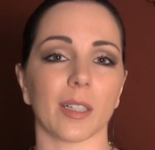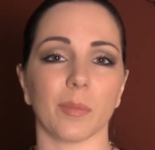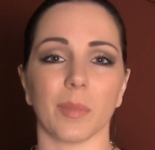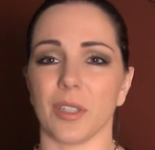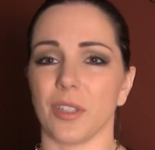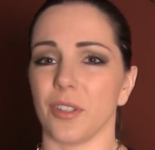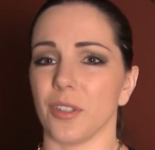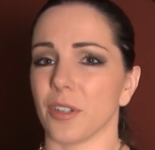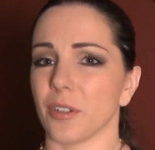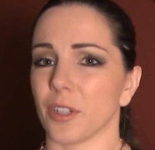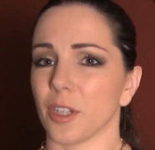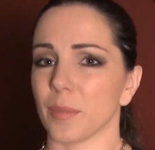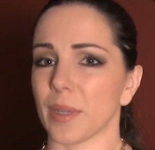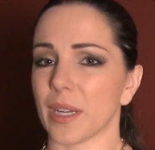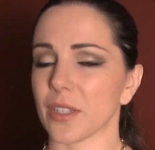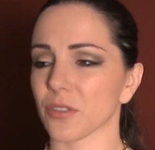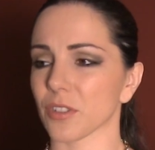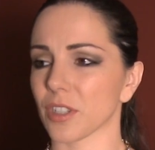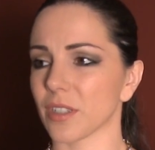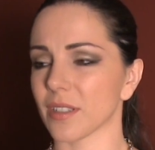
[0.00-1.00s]
I mean, do you go to your
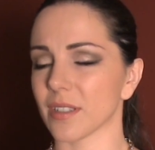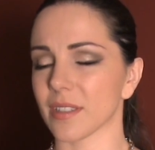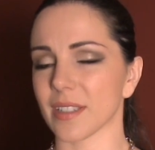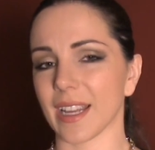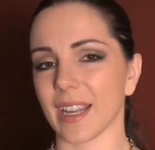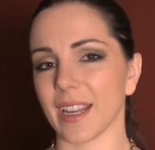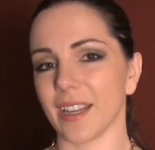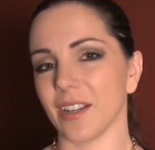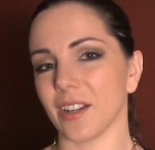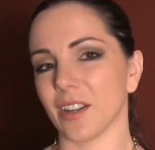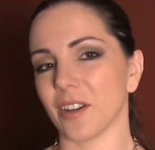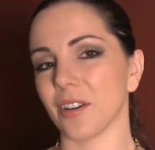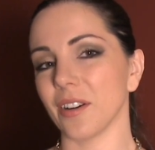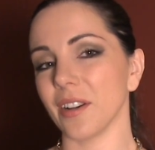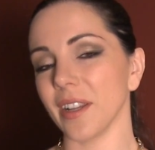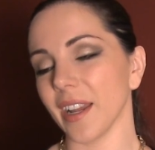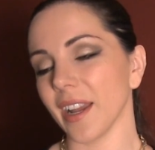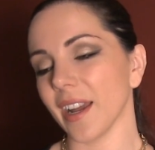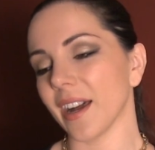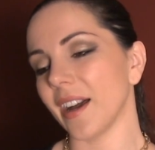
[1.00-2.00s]
best friend and say,
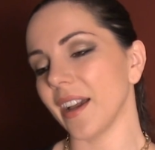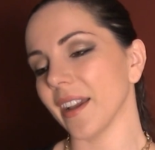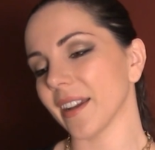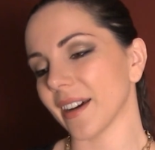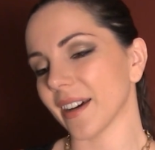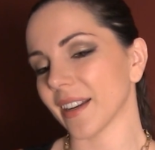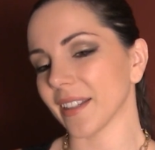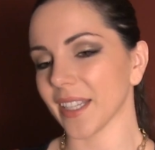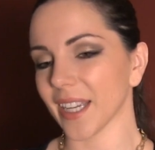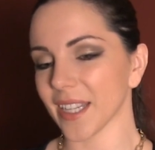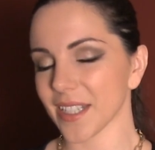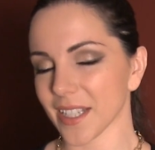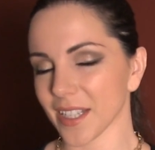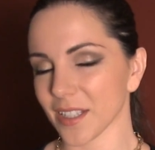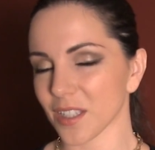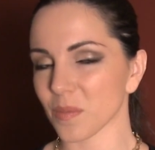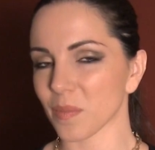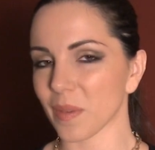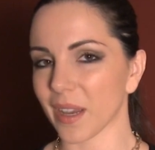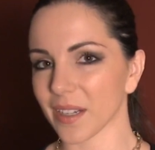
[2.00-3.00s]
yeah, I kind of like to
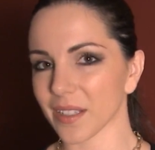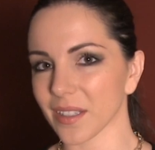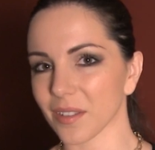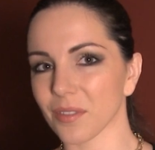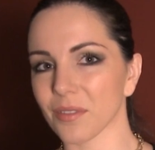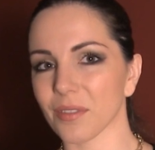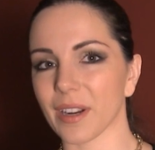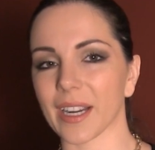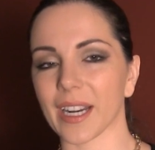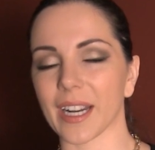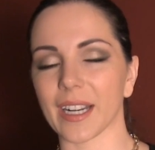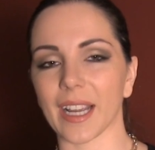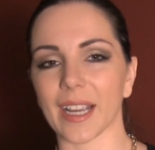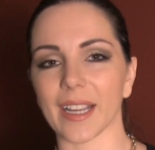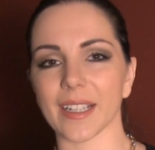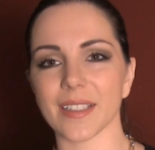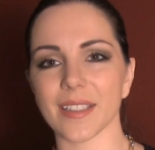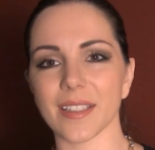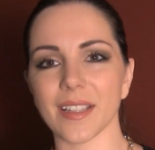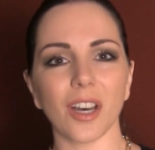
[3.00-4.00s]
get spanked on Friday
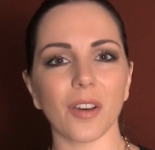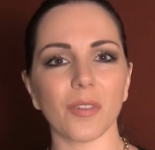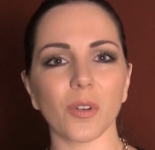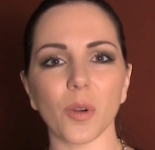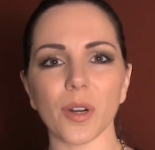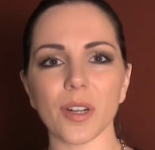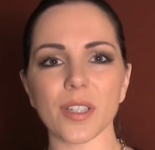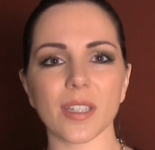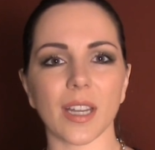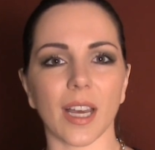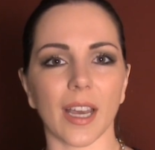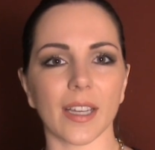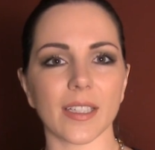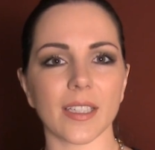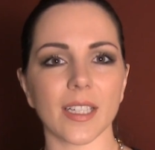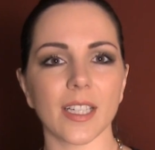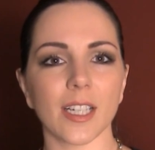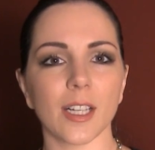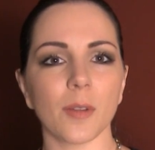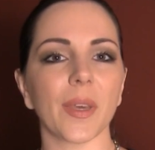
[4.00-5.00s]
nights? Of course not,
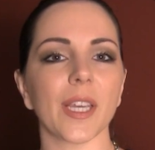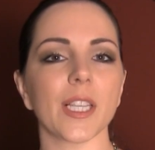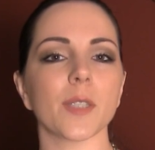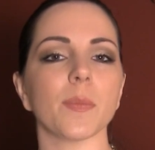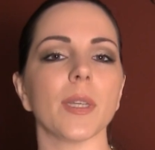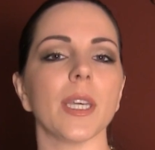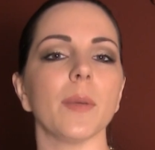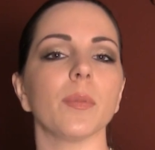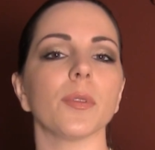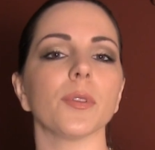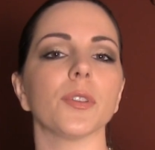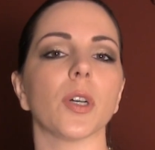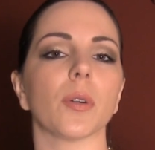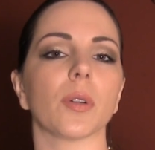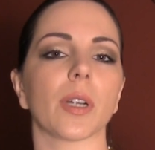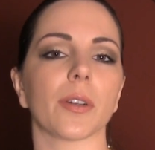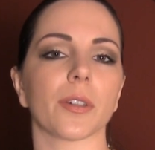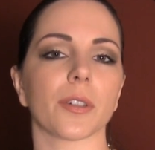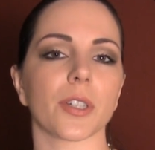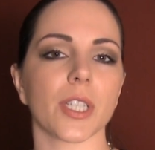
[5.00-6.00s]
because people don't
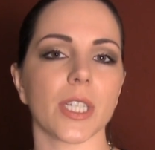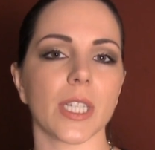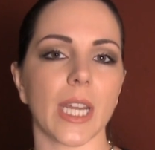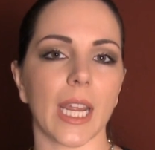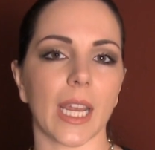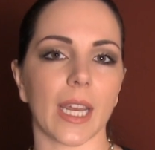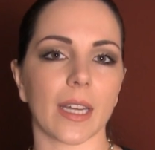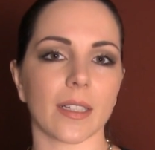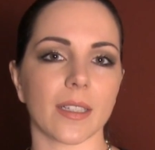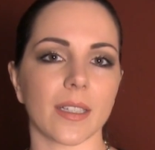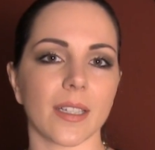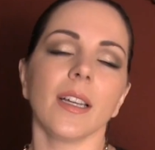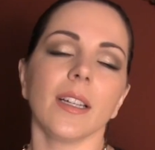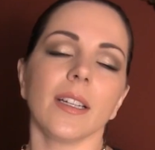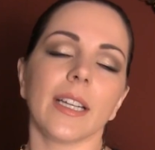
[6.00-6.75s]
understand.